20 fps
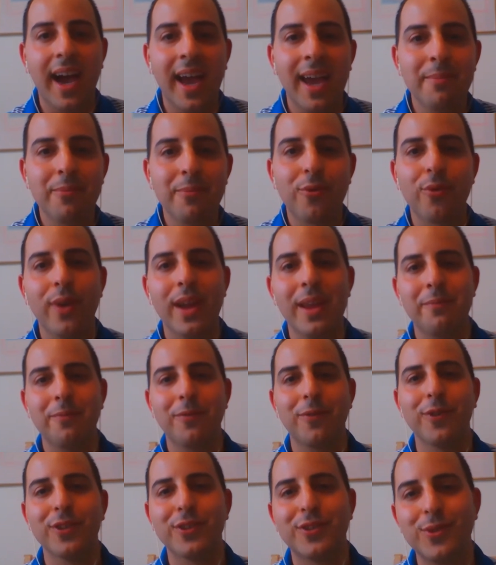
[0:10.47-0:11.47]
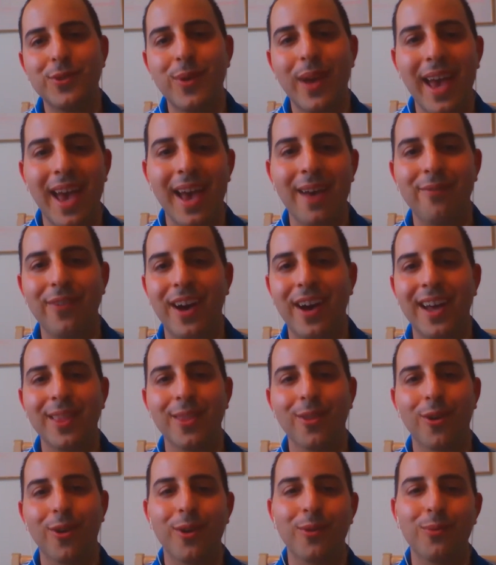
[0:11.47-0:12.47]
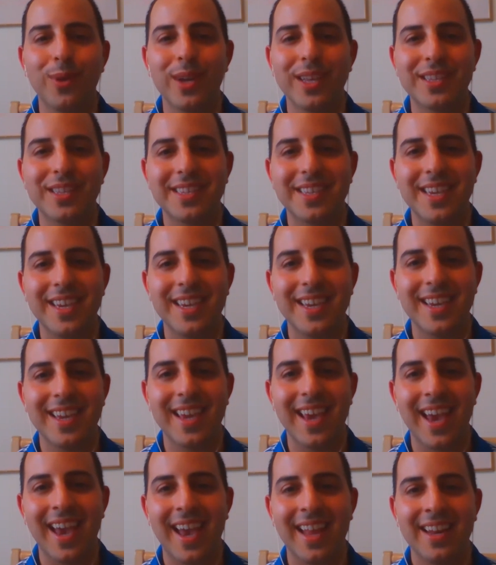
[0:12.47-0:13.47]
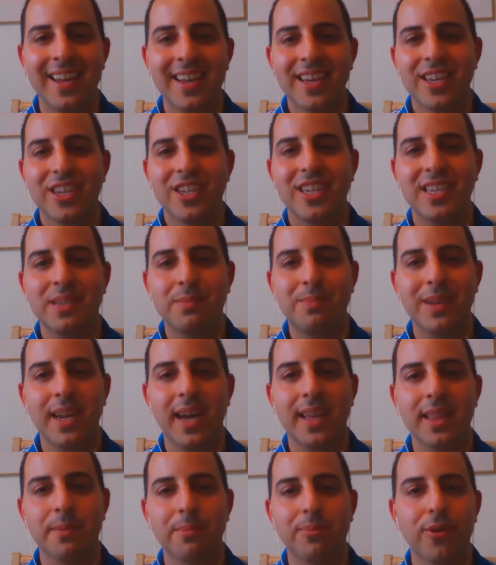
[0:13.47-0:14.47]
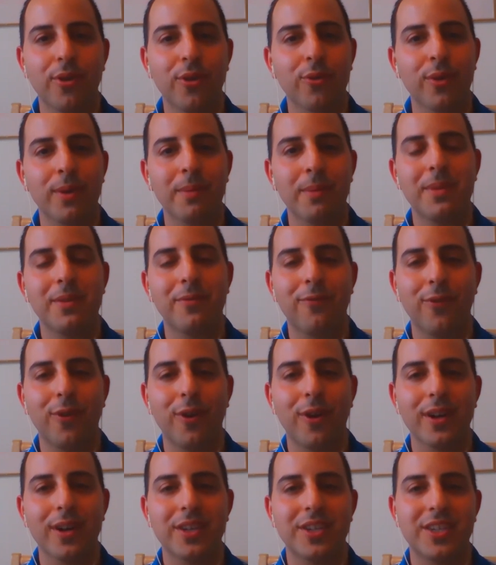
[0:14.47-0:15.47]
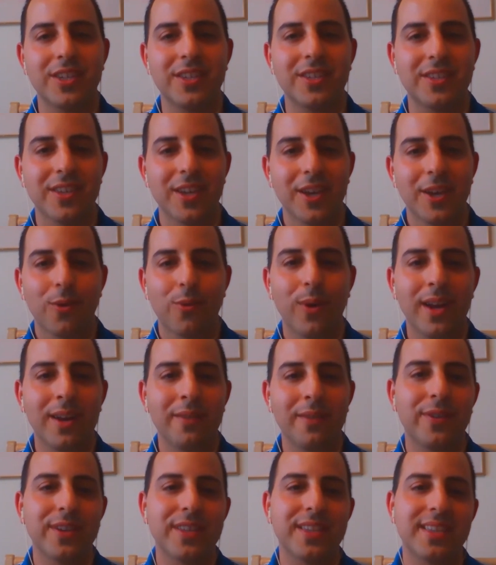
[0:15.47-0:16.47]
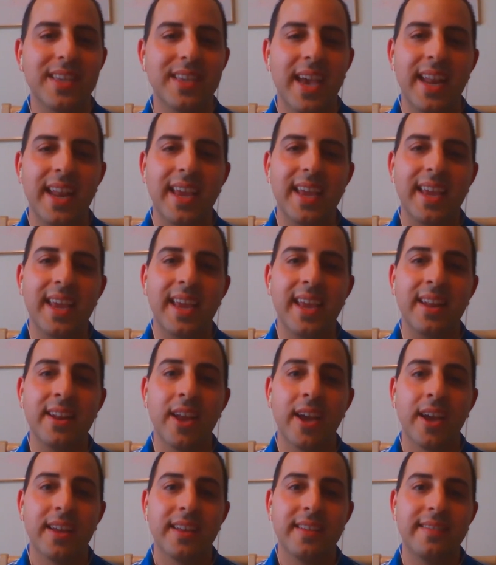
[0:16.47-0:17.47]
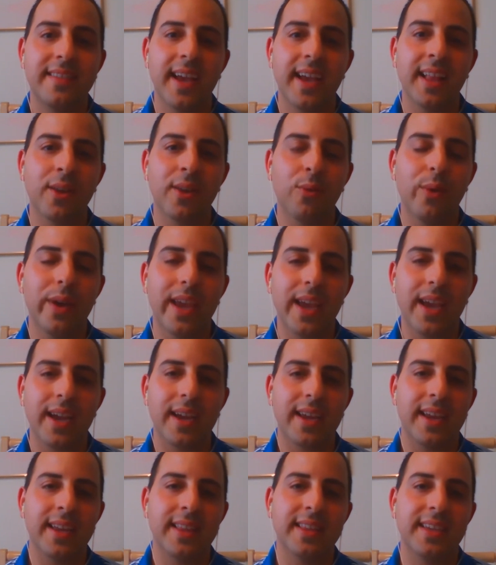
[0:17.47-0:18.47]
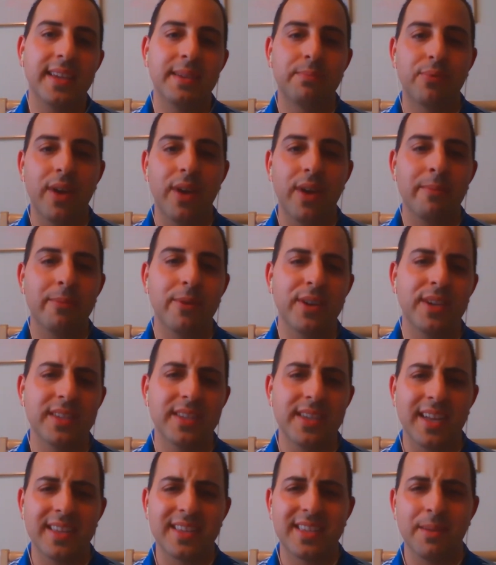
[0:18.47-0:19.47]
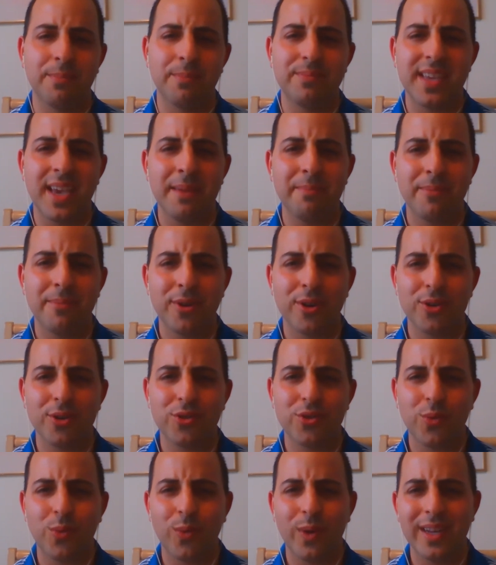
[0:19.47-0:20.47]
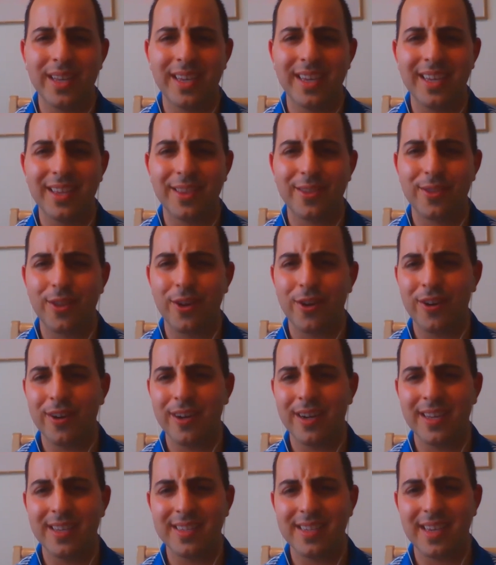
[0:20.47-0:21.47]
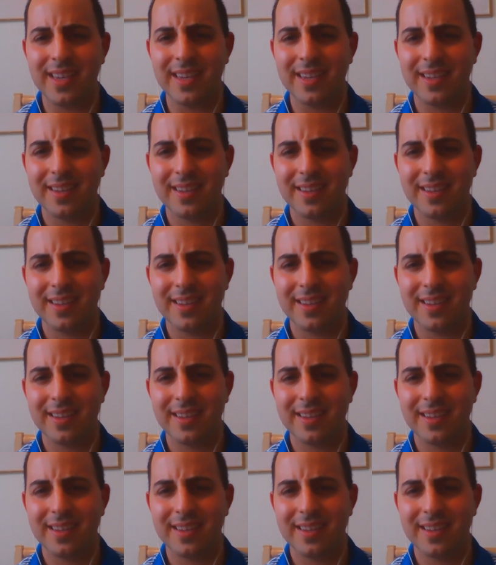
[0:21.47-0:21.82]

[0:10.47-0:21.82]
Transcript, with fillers: I am grateful to have on Lauren Witzke again. She's been on the program before, and she's running for Senate in Delaware in the primaries on September 23rd, is it?